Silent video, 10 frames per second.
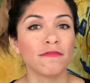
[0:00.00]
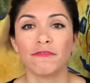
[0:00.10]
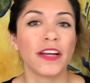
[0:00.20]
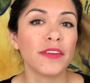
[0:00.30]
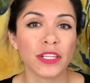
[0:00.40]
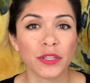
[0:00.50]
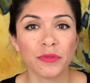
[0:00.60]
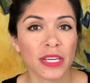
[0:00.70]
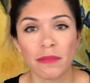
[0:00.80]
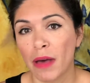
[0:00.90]
very new
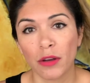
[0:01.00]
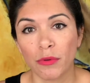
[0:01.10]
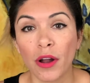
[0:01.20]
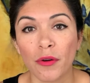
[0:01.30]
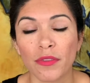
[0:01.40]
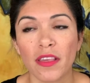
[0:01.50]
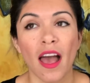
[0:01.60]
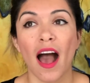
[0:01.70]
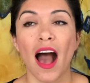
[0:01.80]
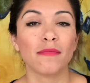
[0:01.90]
in my growth.
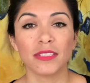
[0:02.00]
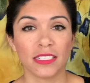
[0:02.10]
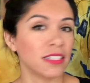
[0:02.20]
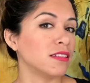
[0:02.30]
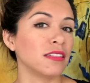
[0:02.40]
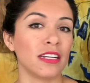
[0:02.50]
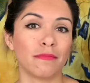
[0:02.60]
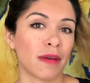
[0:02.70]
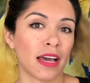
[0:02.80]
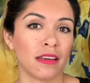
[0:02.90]
I'm still in
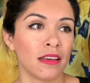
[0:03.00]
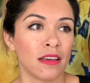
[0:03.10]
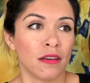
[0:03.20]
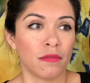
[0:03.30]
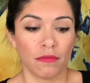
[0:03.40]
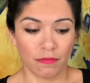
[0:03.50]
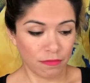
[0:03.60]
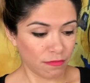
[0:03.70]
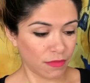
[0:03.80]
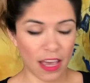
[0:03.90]
my
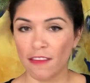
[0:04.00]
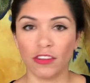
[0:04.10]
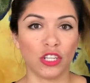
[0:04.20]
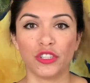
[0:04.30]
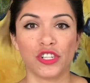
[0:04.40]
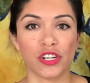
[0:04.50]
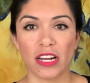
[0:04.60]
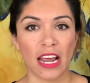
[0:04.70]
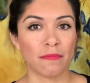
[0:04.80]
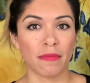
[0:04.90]
evolution
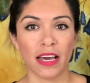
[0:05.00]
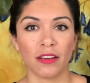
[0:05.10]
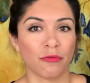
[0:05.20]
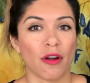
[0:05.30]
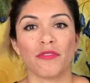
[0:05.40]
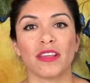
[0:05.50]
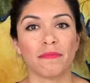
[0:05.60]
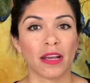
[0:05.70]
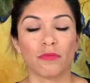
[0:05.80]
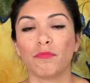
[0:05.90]
and my growth and
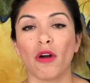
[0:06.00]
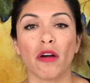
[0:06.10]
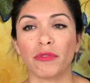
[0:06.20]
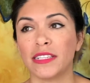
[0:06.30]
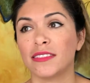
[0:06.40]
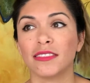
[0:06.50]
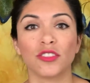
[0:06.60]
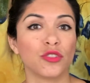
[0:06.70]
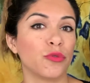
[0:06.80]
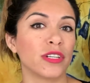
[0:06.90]
my progress
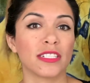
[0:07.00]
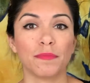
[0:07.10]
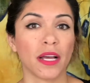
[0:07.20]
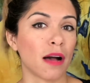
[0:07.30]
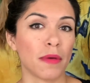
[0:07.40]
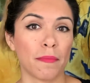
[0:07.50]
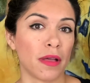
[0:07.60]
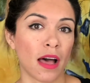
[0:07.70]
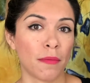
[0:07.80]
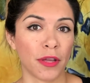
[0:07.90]
towards becoming
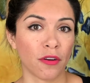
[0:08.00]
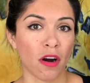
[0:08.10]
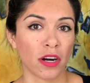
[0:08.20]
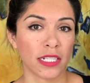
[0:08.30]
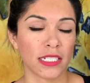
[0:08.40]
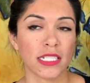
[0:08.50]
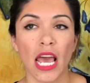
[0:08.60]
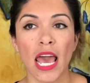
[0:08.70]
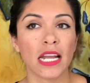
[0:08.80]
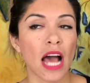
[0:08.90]
a better artist.
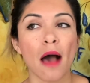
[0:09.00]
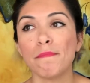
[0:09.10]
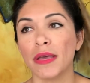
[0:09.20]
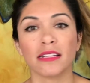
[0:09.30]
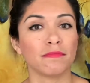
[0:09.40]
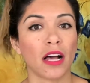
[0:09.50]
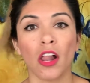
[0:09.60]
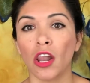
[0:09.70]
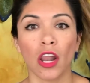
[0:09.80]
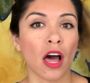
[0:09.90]
And I make a
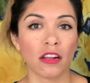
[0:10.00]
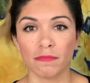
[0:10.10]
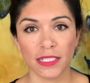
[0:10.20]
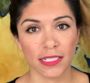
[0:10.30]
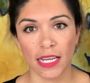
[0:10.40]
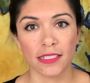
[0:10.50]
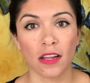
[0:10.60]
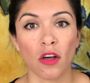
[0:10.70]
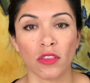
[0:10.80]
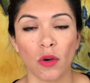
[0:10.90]
lot of mistakes
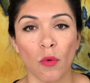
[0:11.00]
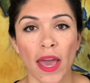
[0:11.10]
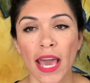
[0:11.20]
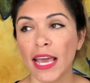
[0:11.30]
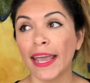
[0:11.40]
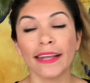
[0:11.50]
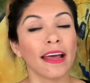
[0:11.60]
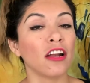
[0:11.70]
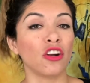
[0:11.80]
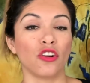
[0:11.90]
along the way, and I
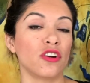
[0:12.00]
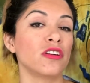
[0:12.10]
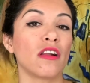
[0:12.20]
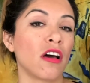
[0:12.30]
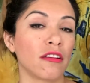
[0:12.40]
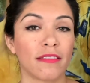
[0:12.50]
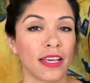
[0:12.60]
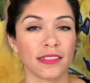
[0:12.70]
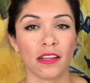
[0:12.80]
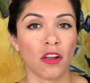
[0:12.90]
learn a lot of
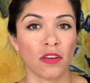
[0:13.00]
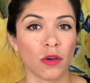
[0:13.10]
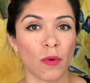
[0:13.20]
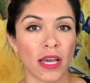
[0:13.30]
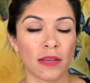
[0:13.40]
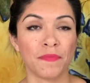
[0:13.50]
things along the way.